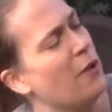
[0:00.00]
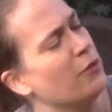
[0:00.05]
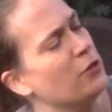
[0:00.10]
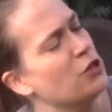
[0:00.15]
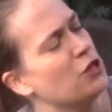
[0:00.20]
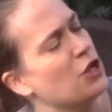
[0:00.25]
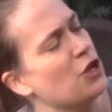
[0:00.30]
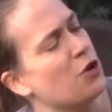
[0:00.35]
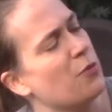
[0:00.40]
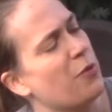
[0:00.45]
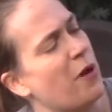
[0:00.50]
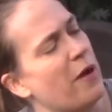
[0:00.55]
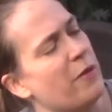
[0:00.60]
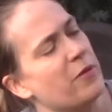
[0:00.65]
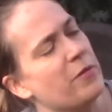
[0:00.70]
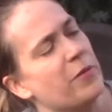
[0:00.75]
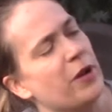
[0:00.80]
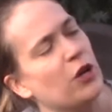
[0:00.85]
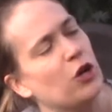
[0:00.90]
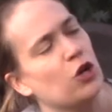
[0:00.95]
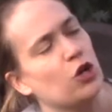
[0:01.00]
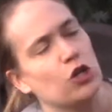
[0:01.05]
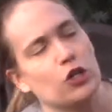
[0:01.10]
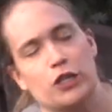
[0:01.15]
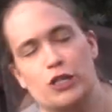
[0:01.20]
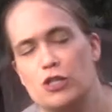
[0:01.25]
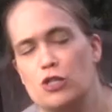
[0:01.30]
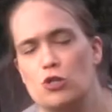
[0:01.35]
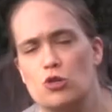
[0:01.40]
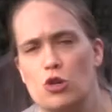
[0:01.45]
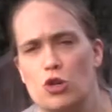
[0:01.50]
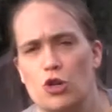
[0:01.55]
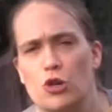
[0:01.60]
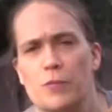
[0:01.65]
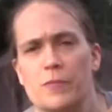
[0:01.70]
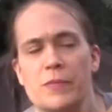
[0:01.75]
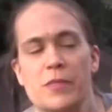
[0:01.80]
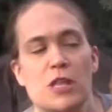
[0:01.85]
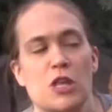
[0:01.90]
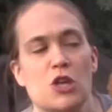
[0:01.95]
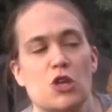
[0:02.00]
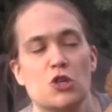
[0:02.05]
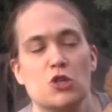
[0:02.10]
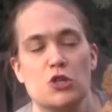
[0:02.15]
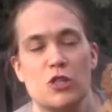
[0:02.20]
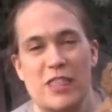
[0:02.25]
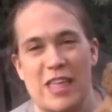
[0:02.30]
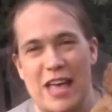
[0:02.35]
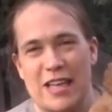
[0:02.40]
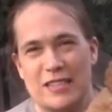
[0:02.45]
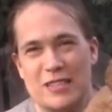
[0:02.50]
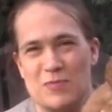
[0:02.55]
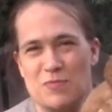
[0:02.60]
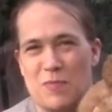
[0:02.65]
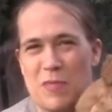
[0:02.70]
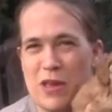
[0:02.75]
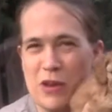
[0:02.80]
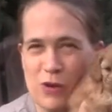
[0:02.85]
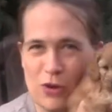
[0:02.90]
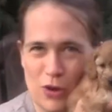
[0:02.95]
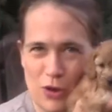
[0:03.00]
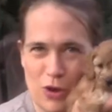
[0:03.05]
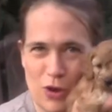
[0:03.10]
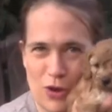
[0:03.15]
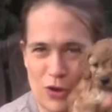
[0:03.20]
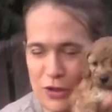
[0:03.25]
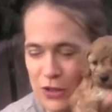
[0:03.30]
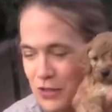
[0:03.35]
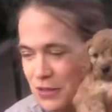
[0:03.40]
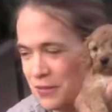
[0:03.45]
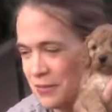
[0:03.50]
would say you're probably my curliest girl. So that's Marigold.